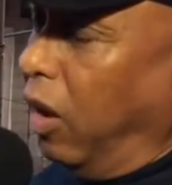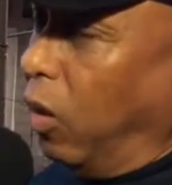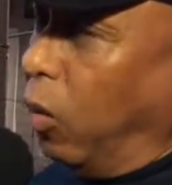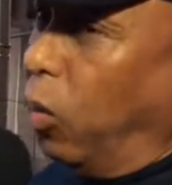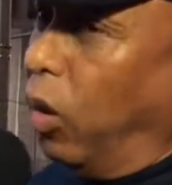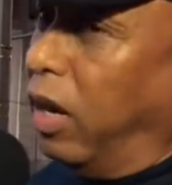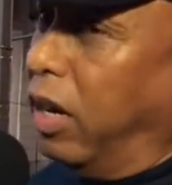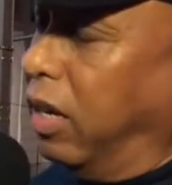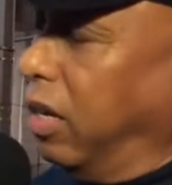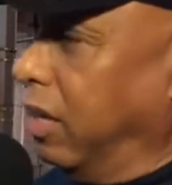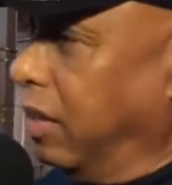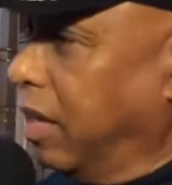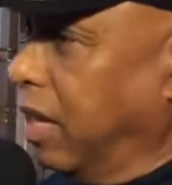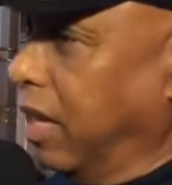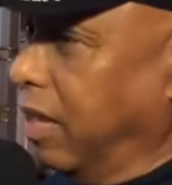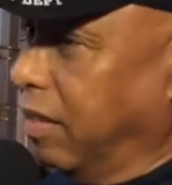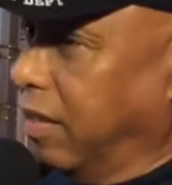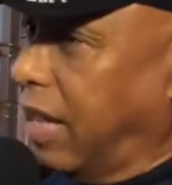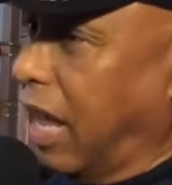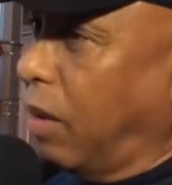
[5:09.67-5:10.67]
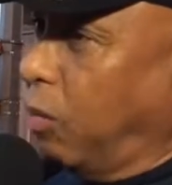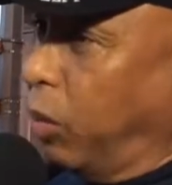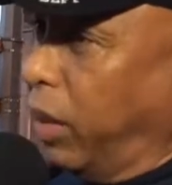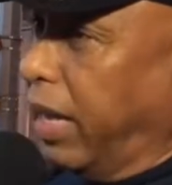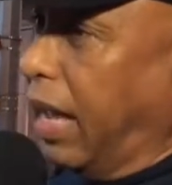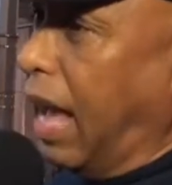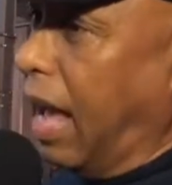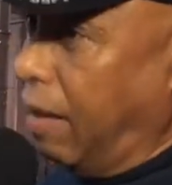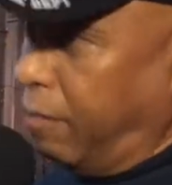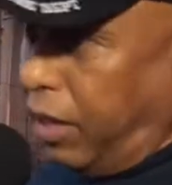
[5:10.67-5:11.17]
One of the things that we
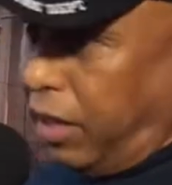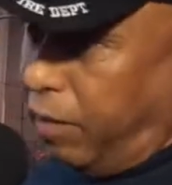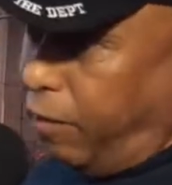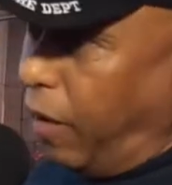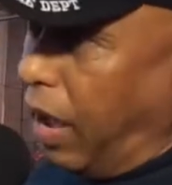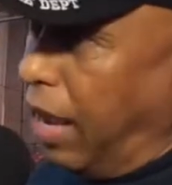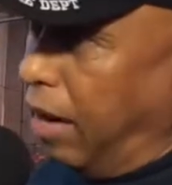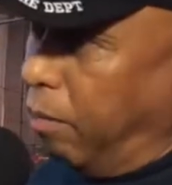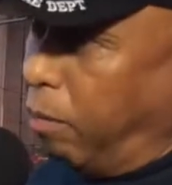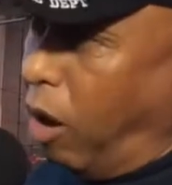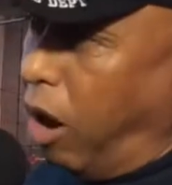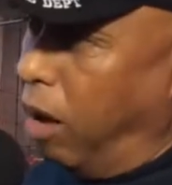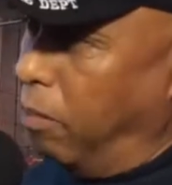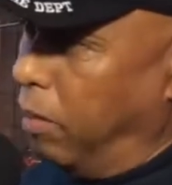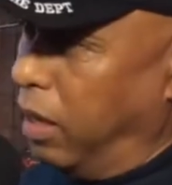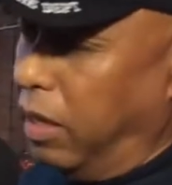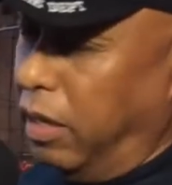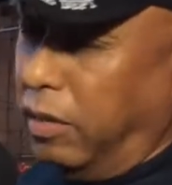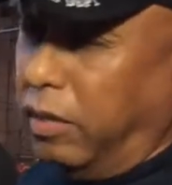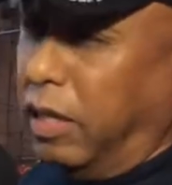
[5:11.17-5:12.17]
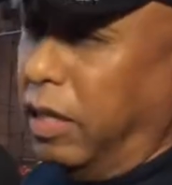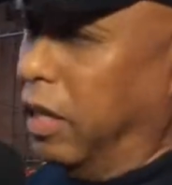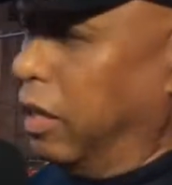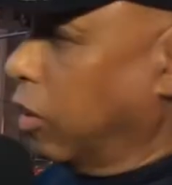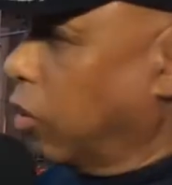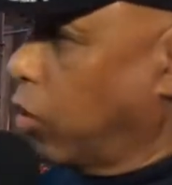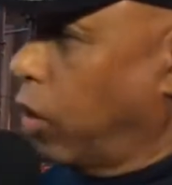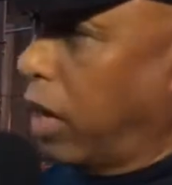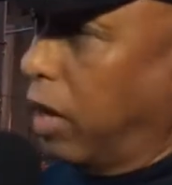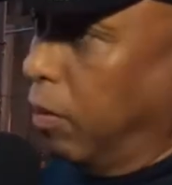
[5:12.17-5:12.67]
have in the fire department is an
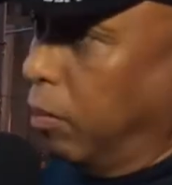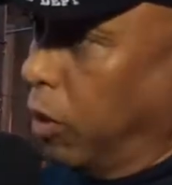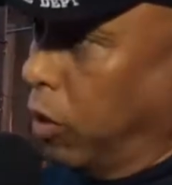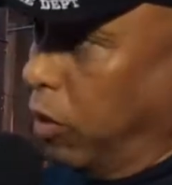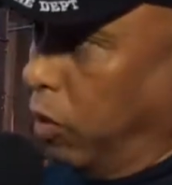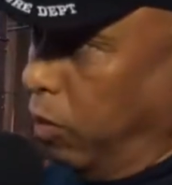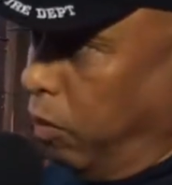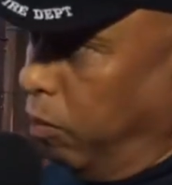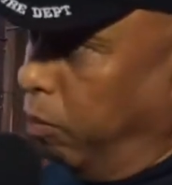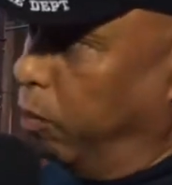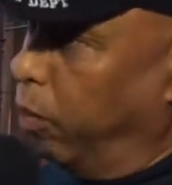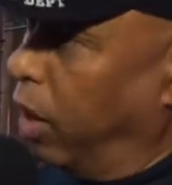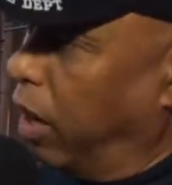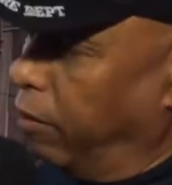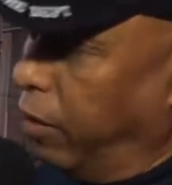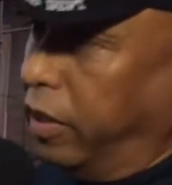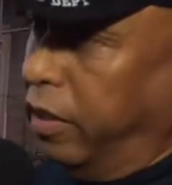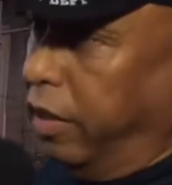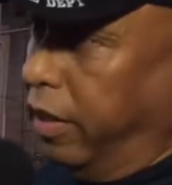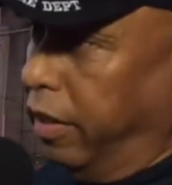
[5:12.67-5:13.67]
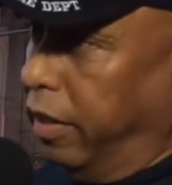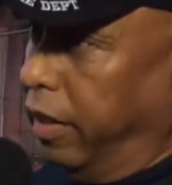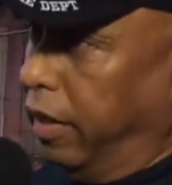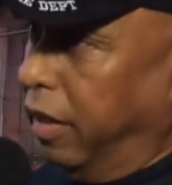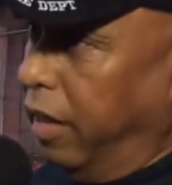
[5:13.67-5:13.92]
incredible brotherhood.